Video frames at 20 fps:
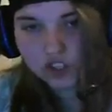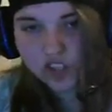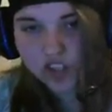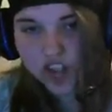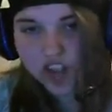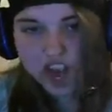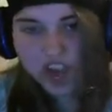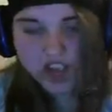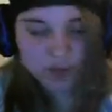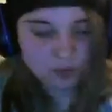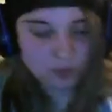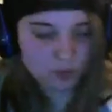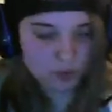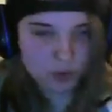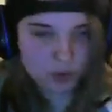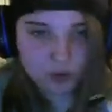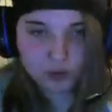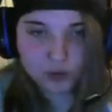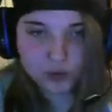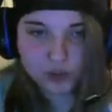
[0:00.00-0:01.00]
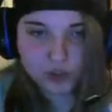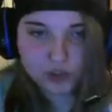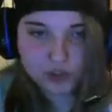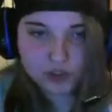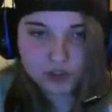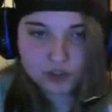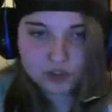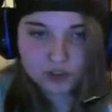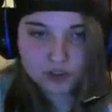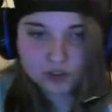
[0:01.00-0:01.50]
I am Groot?
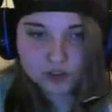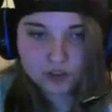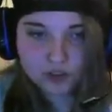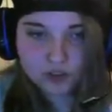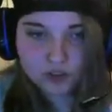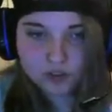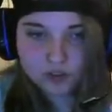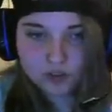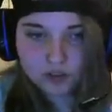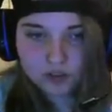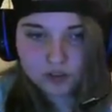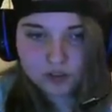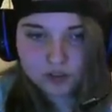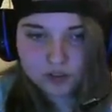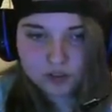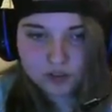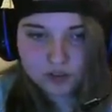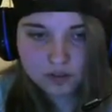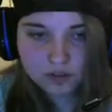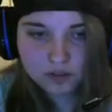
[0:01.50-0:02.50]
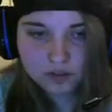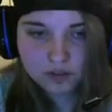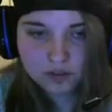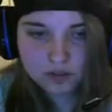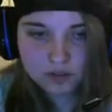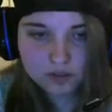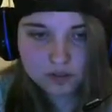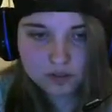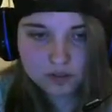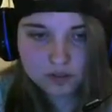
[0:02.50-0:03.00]
No, I said
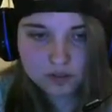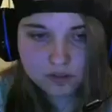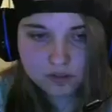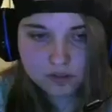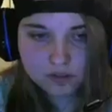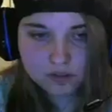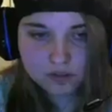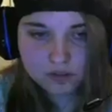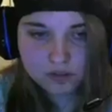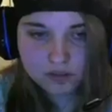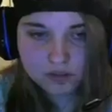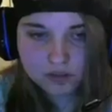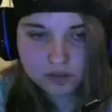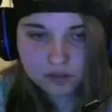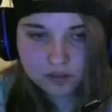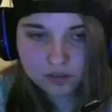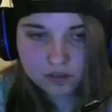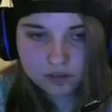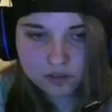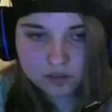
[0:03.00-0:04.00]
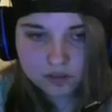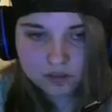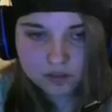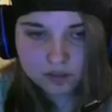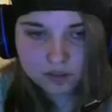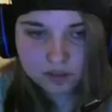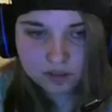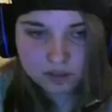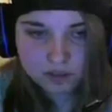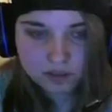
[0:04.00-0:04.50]
I am going to kill you.
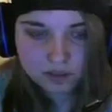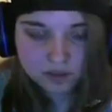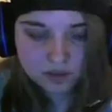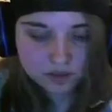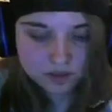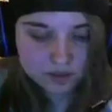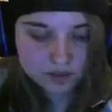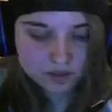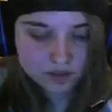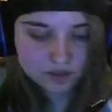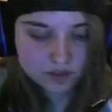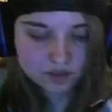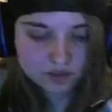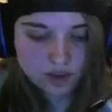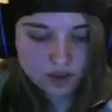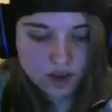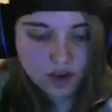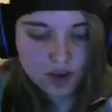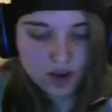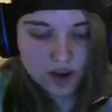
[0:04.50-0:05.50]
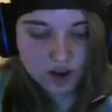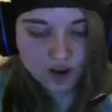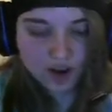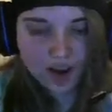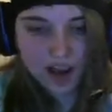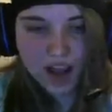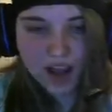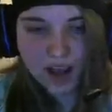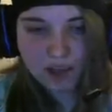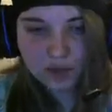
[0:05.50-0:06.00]
Oh, I heard
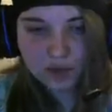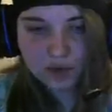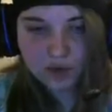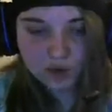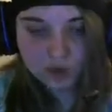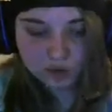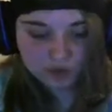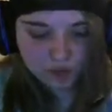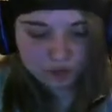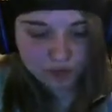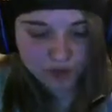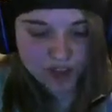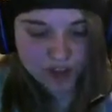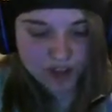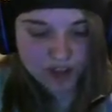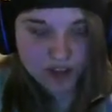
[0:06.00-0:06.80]
I am Groot from that.